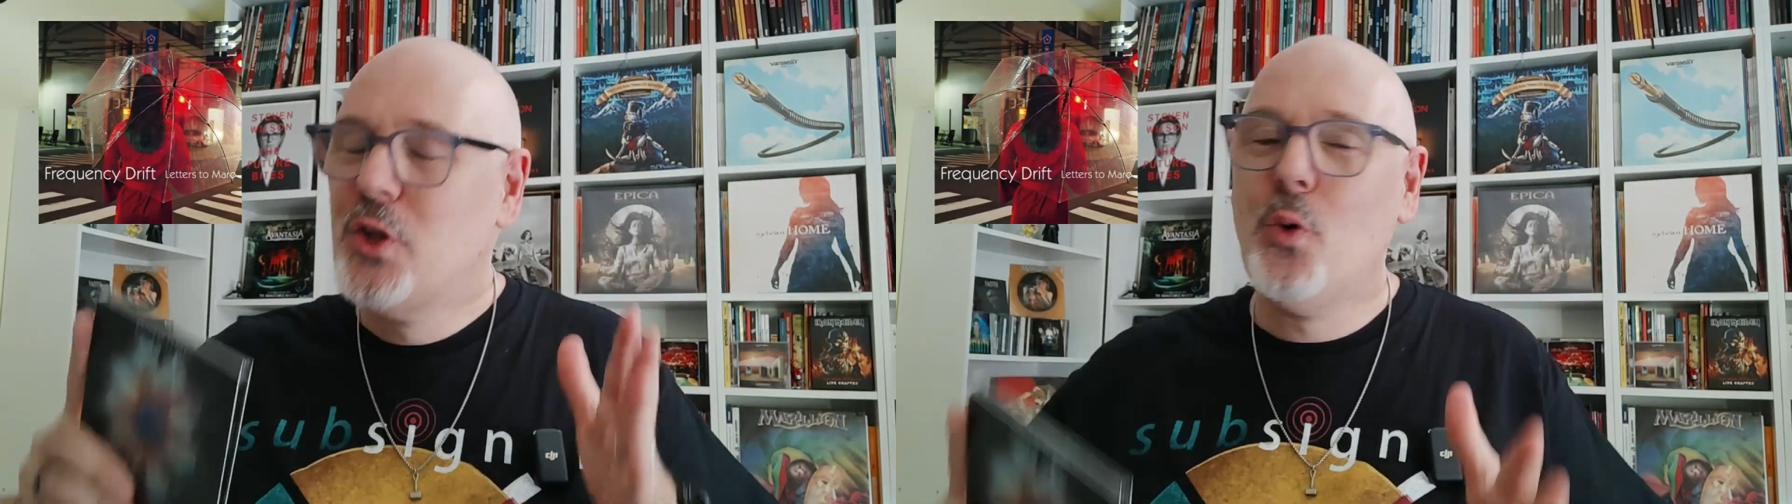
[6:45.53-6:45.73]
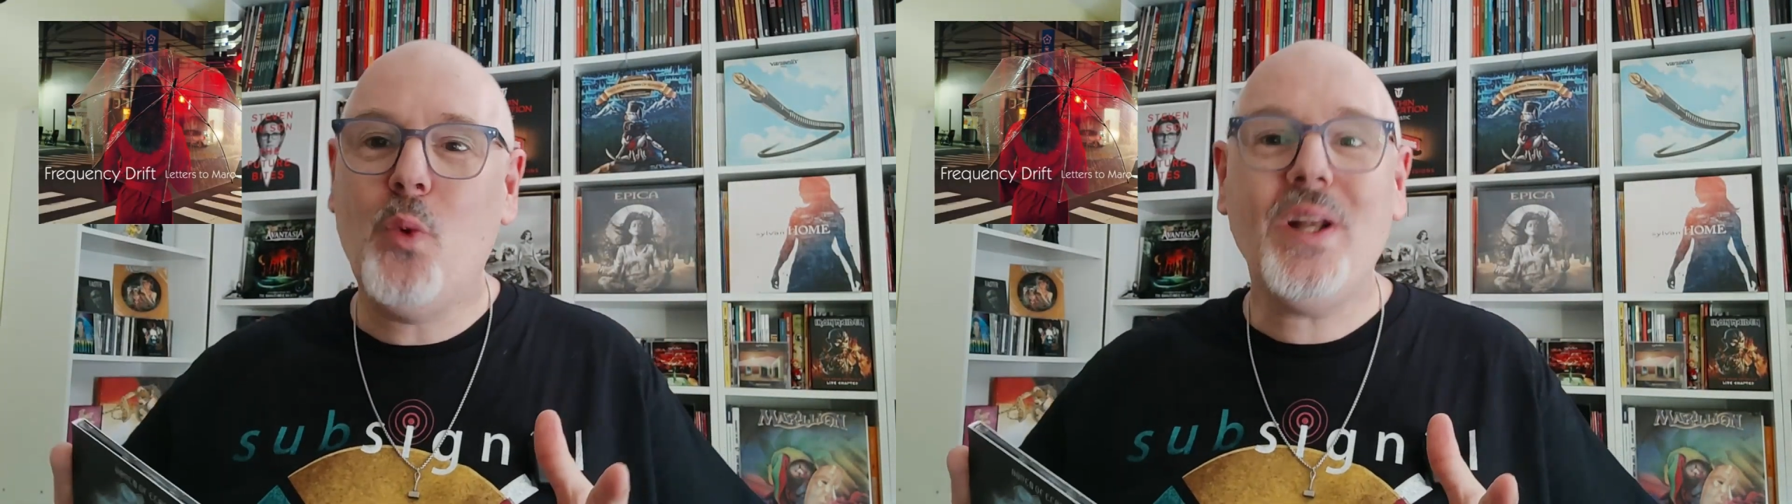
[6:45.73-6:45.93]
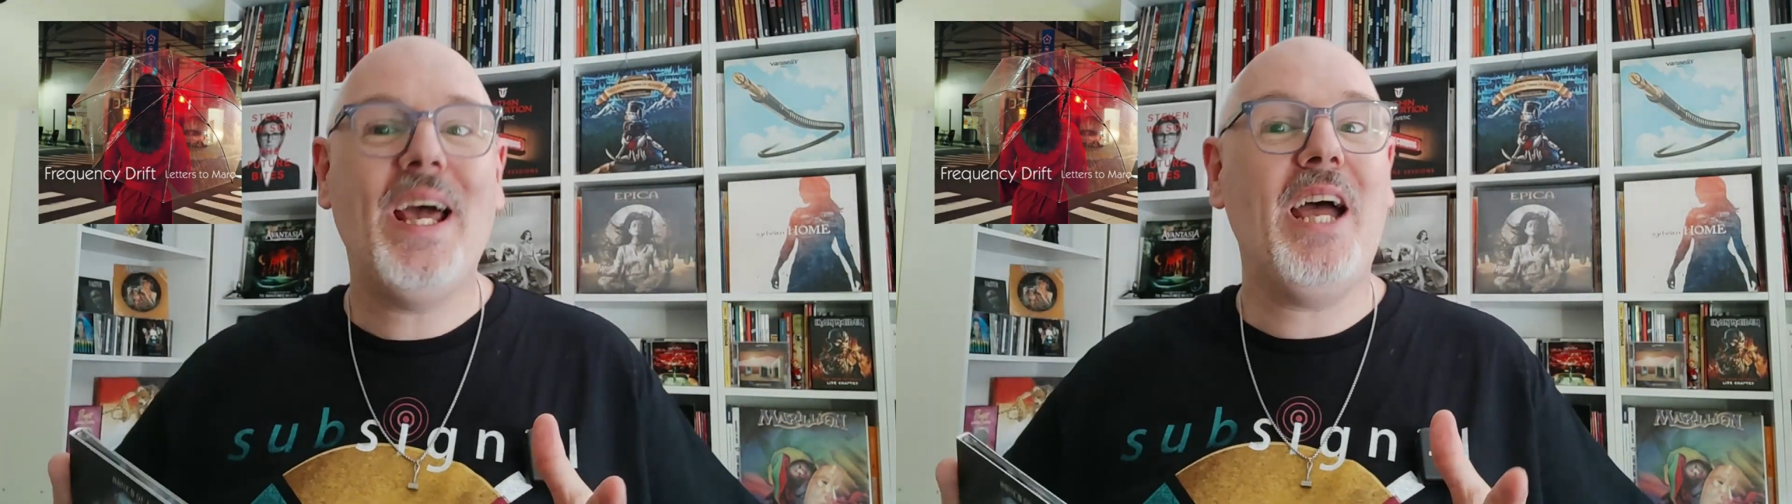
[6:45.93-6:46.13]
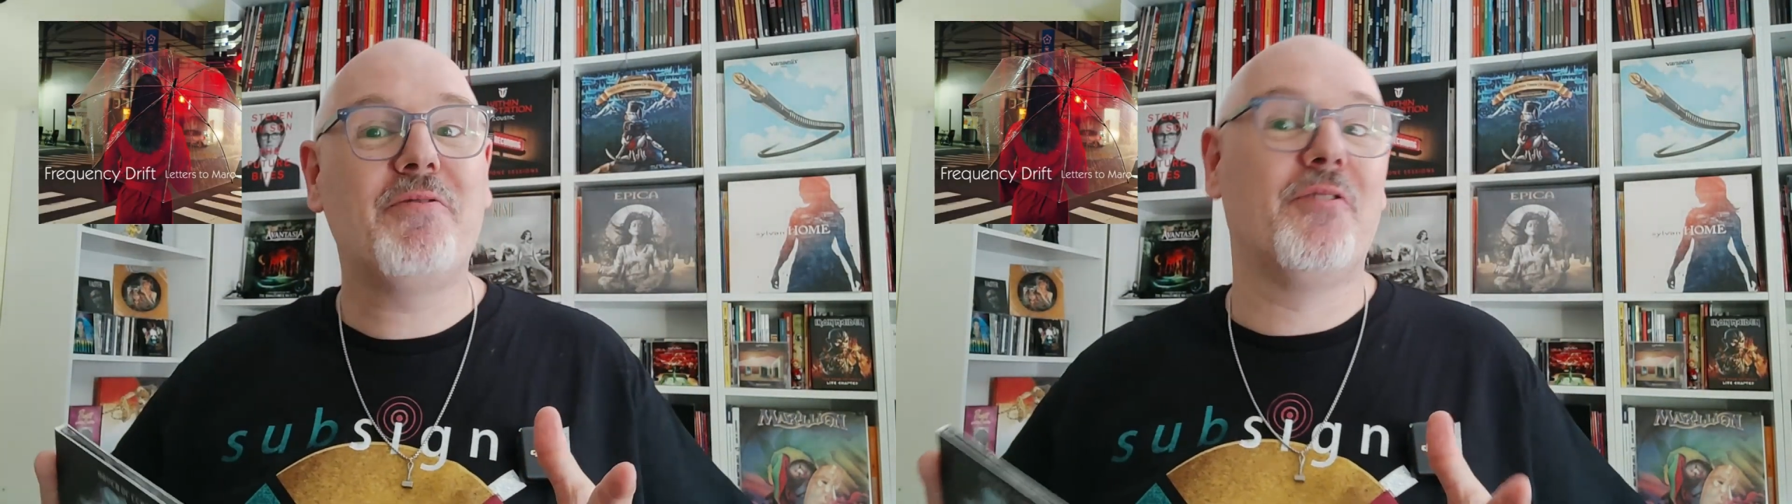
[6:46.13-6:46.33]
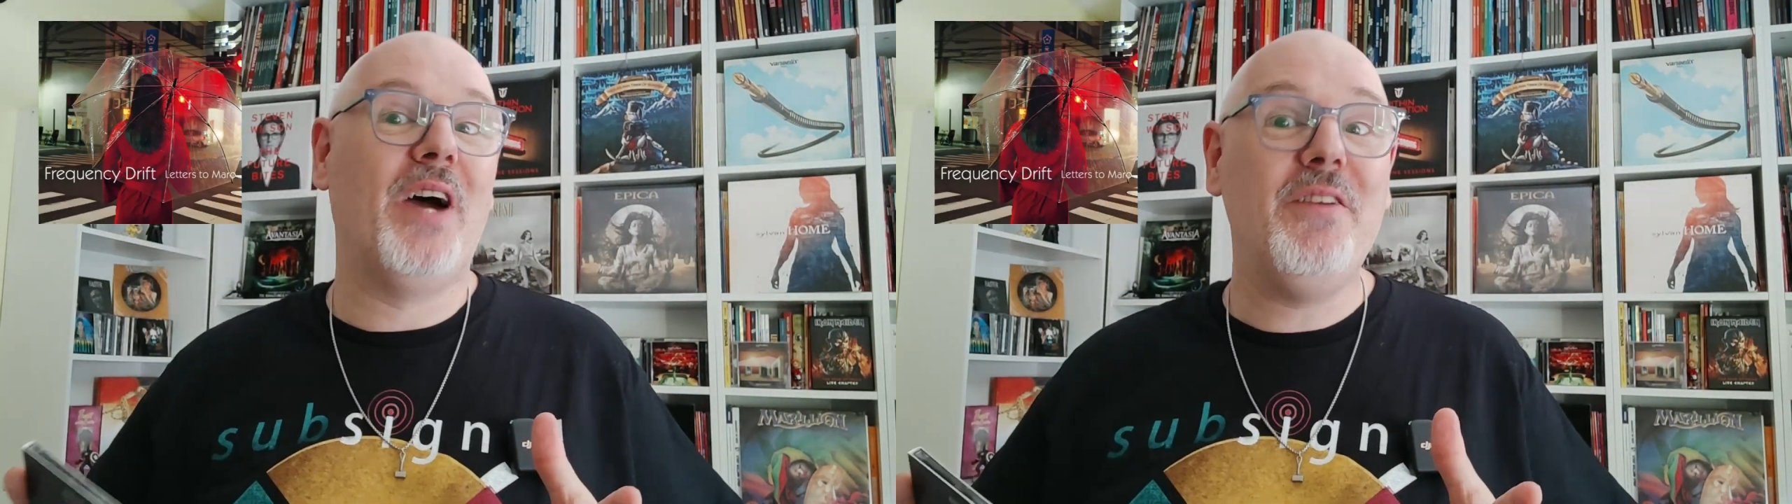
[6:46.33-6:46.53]
the one
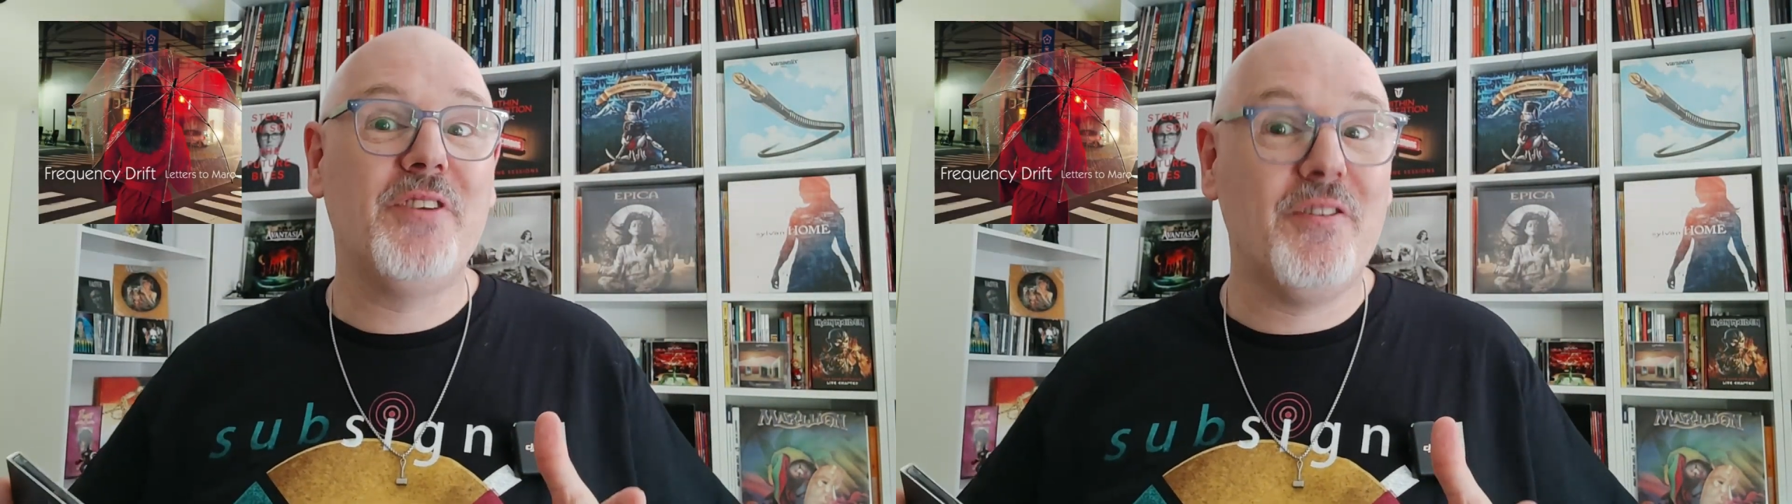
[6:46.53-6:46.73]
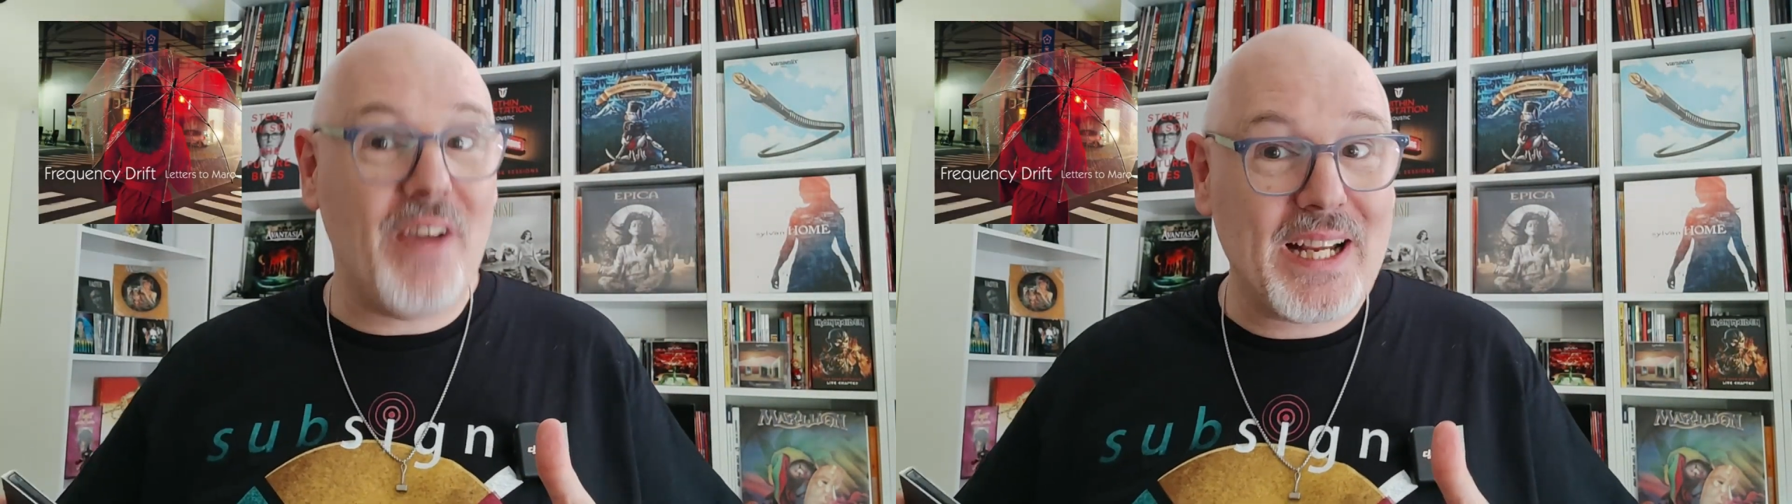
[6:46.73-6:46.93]
half of Haven of